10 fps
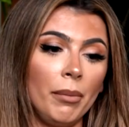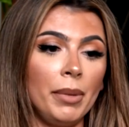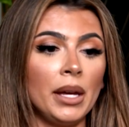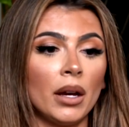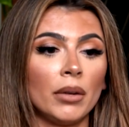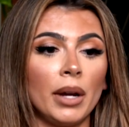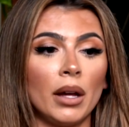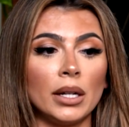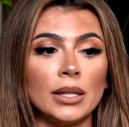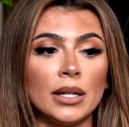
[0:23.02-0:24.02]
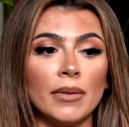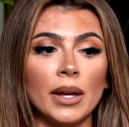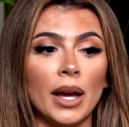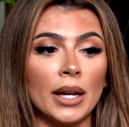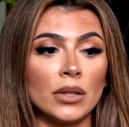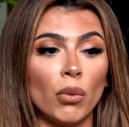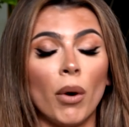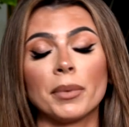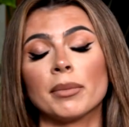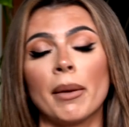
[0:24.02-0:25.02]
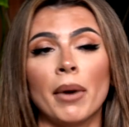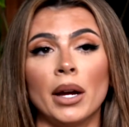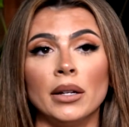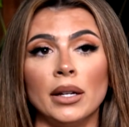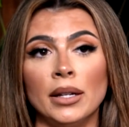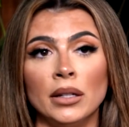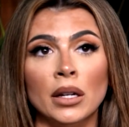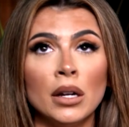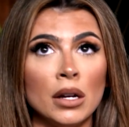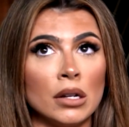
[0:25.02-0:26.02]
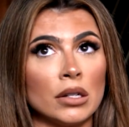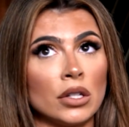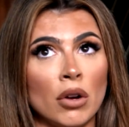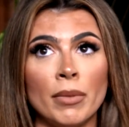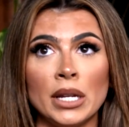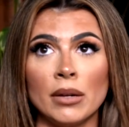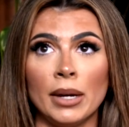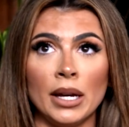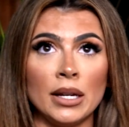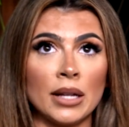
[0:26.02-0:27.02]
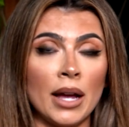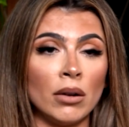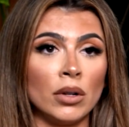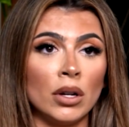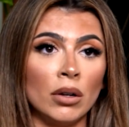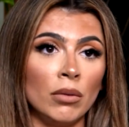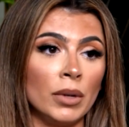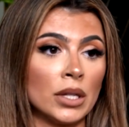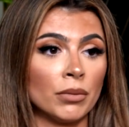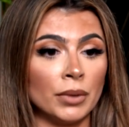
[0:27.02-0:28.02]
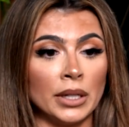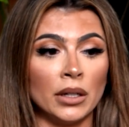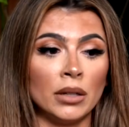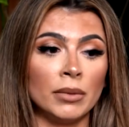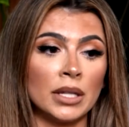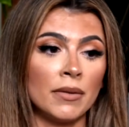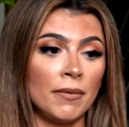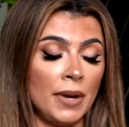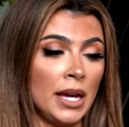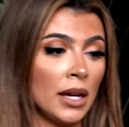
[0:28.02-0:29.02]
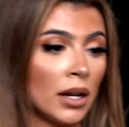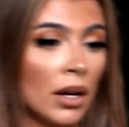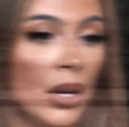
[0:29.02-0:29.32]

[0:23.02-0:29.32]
Being on reality TV has warped my mind in so many ways. I don't know what's real and what's fake.